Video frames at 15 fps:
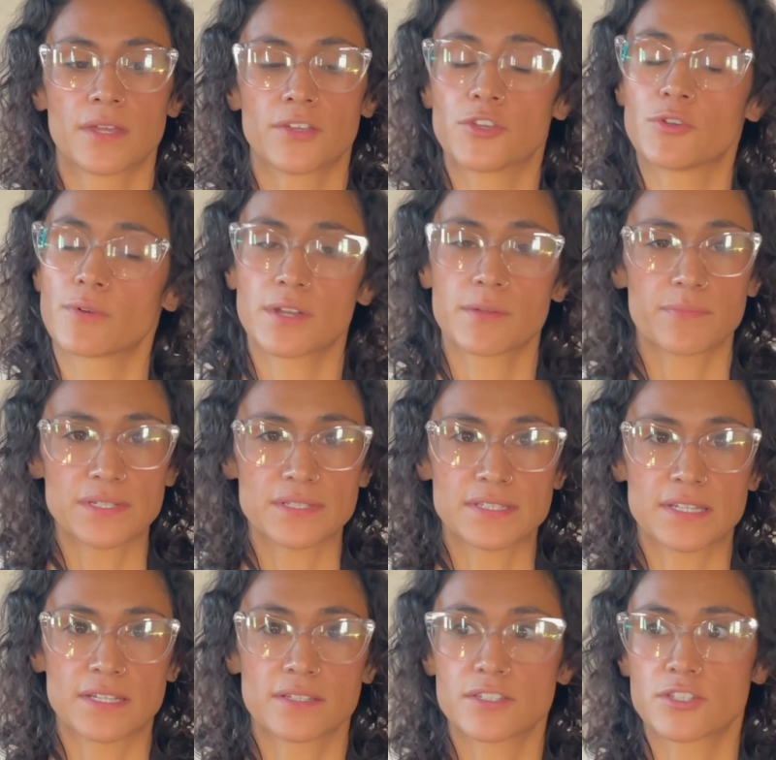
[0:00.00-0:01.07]
you run a
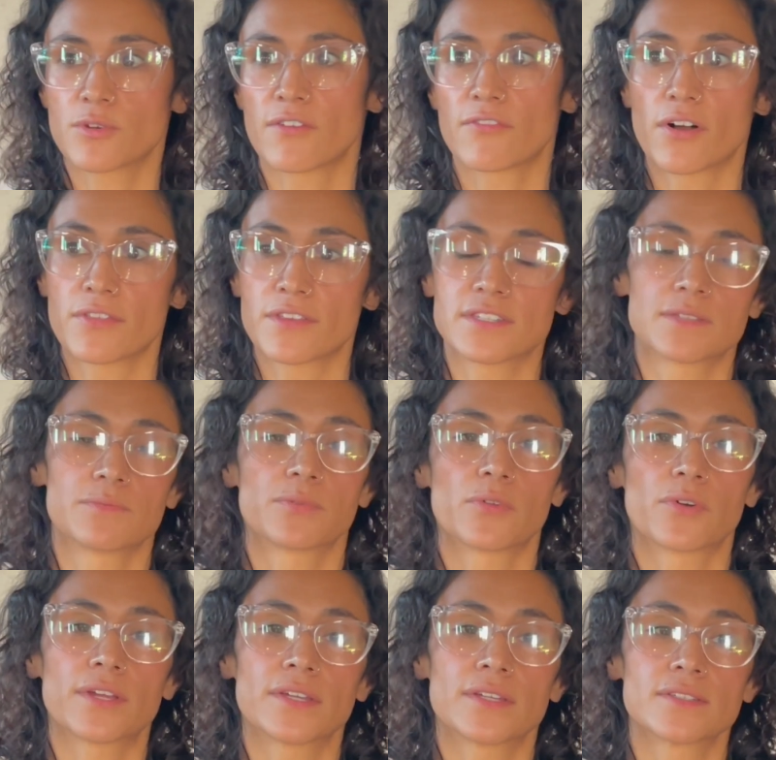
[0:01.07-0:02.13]
business, you have all these
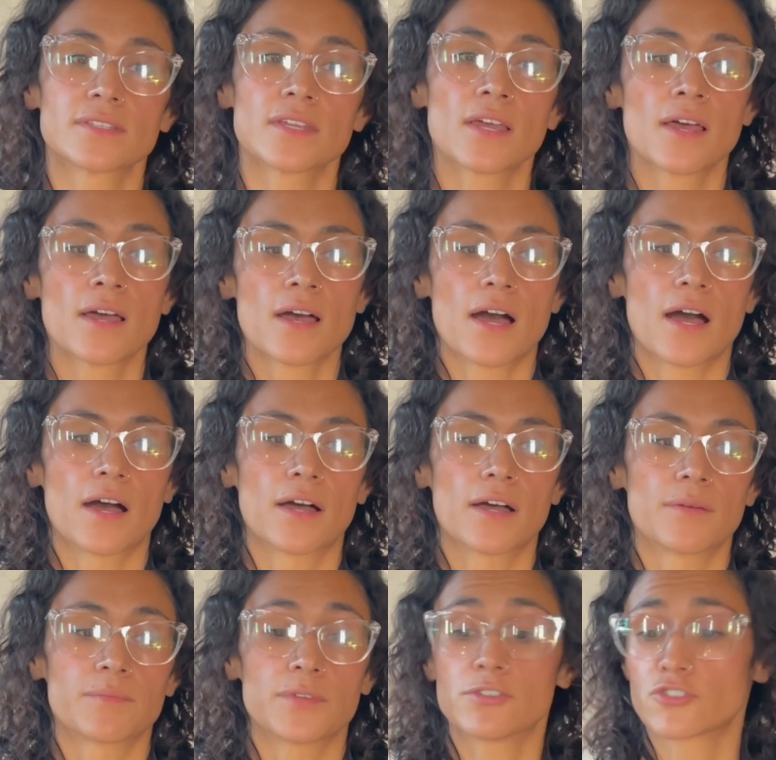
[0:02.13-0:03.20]
employees,
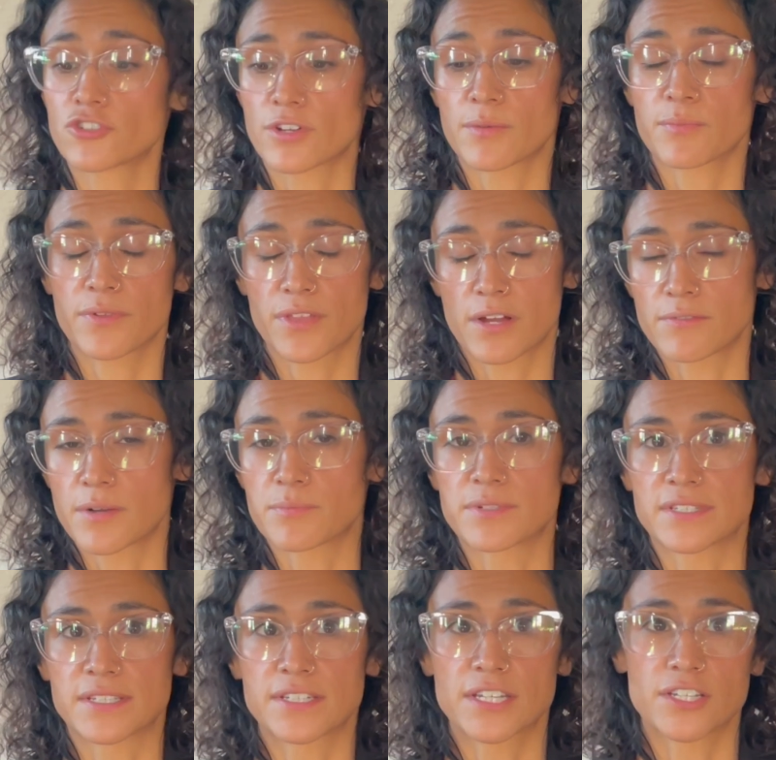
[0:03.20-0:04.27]
you showed up without
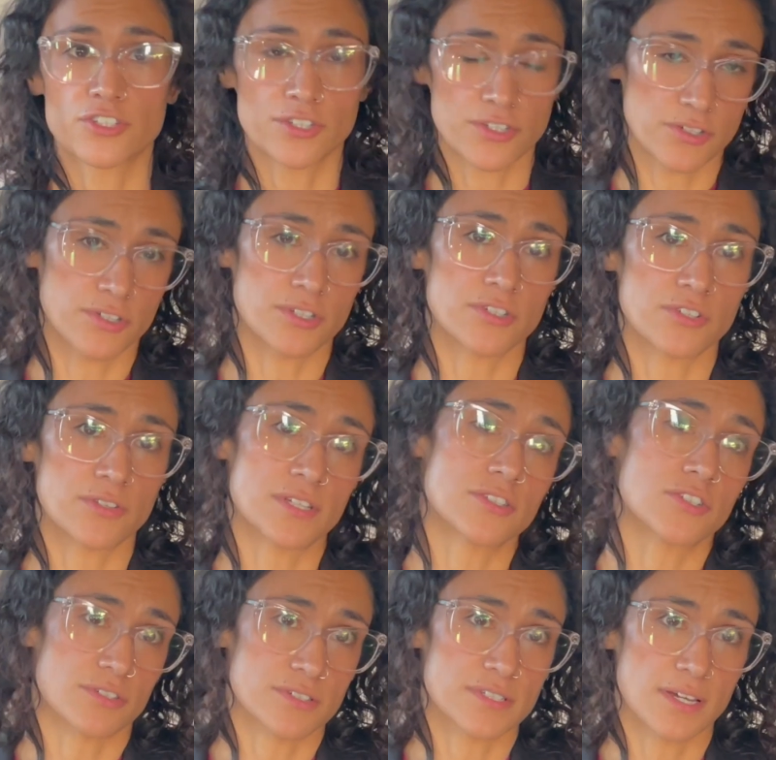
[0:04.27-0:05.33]
representation, you can do this
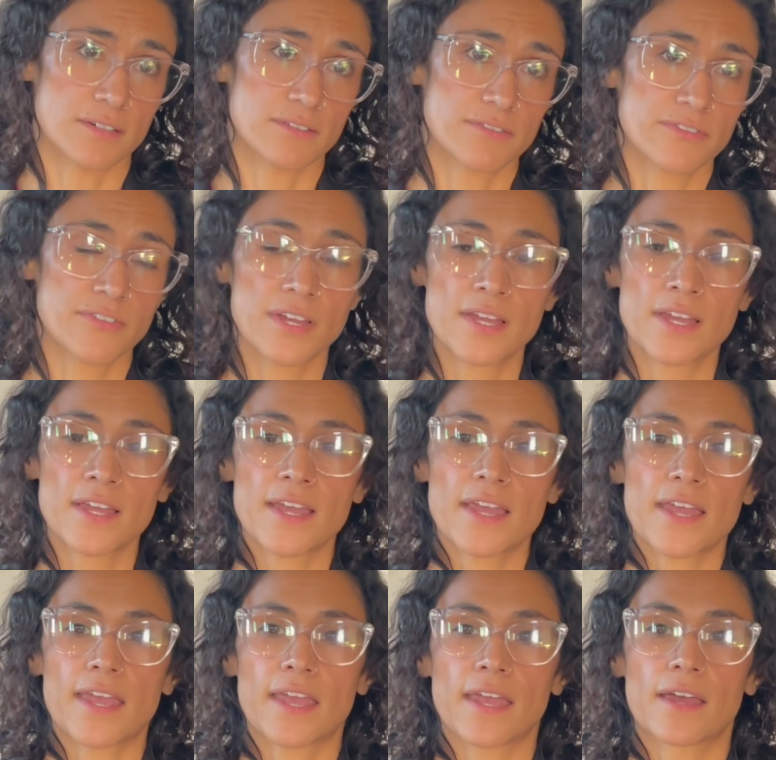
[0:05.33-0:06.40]
yourself.
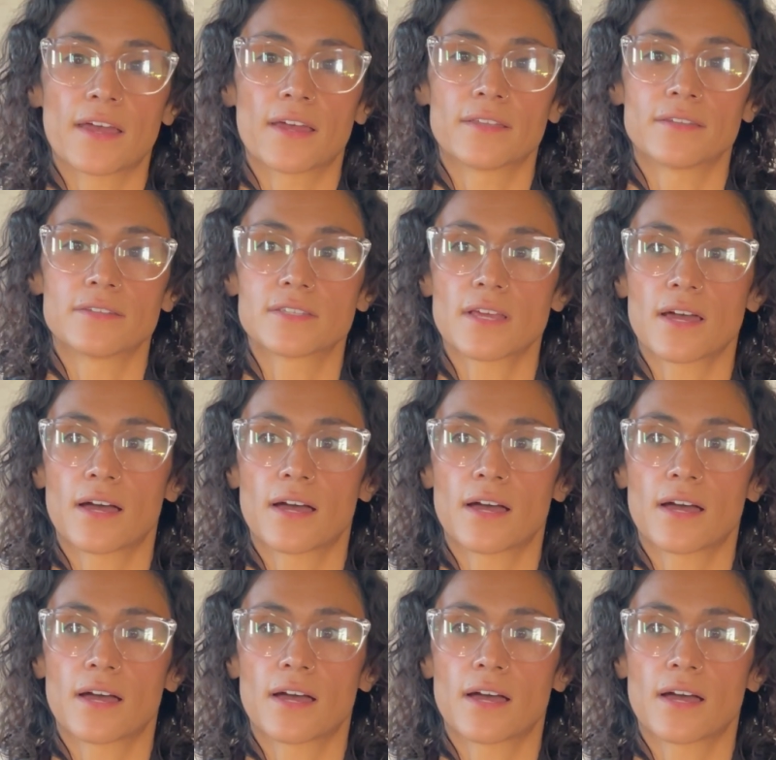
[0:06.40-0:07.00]
And